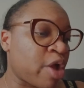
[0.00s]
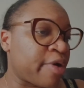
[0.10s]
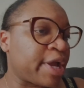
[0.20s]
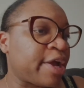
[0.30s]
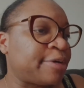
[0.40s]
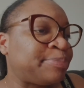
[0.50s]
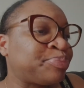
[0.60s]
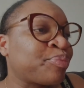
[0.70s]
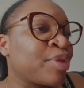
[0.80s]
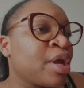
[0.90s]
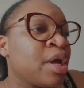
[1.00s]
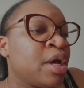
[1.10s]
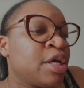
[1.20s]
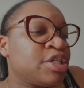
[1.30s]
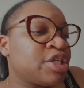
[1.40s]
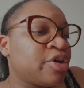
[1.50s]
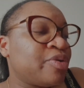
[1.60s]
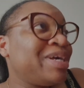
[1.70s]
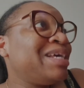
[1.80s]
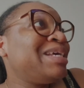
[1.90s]
All right, y'all. So
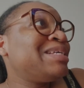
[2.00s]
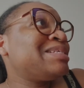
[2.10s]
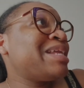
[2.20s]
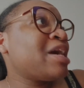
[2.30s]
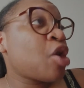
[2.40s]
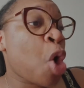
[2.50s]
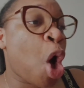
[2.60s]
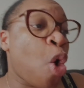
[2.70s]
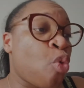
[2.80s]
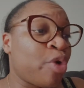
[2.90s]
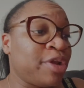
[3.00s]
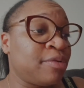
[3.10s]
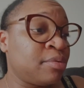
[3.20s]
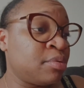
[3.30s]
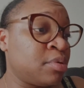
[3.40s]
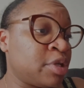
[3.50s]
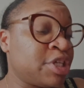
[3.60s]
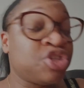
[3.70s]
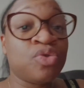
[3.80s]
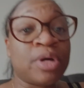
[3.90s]
it is now one. It's two